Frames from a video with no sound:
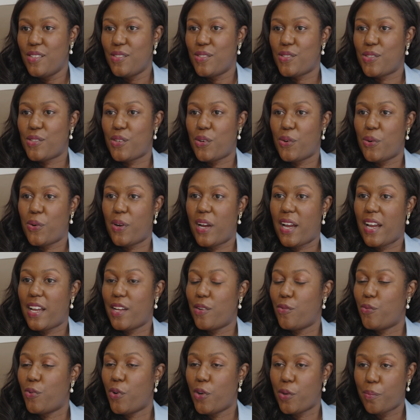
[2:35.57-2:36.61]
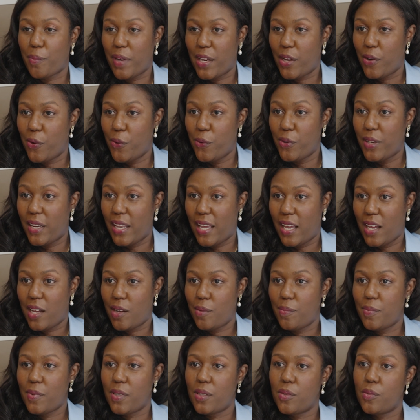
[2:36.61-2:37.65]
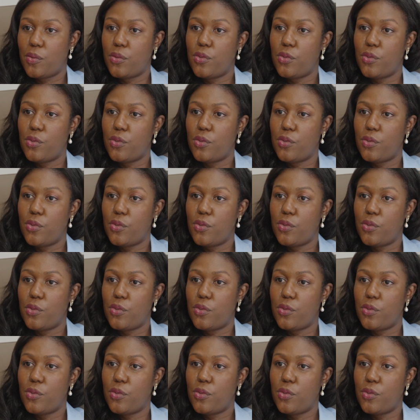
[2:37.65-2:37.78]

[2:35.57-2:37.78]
So I run my own lab,